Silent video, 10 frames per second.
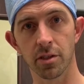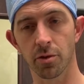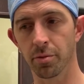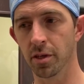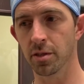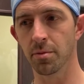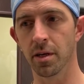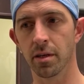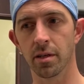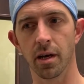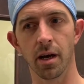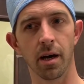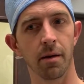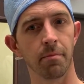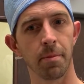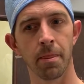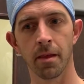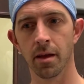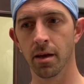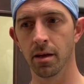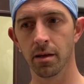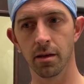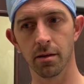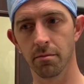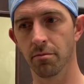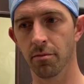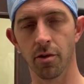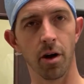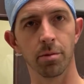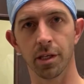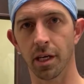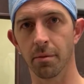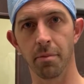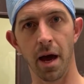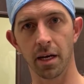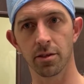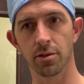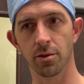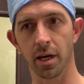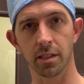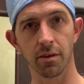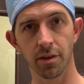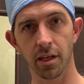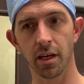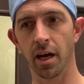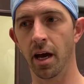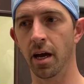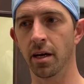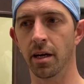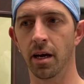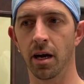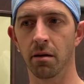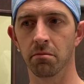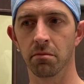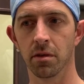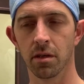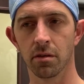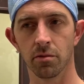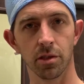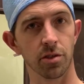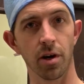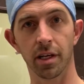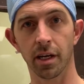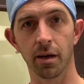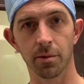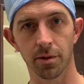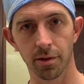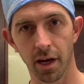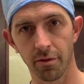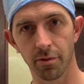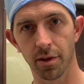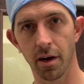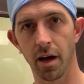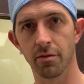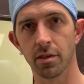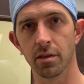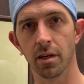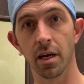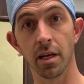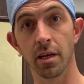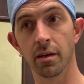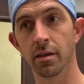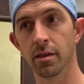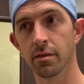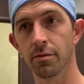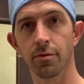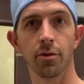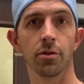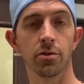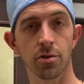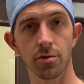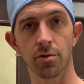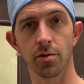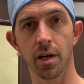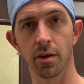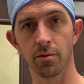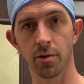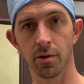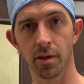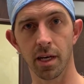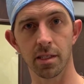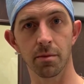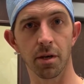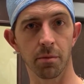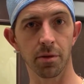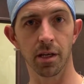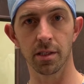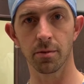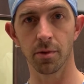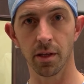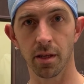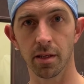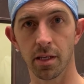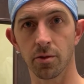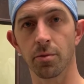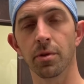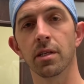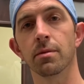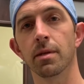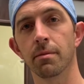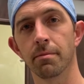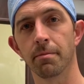disc replacement, uh, um, they're able to get back to activity and um, really try to get on with their life without having any further surgery down the road. And that's the big plus with disc replacement.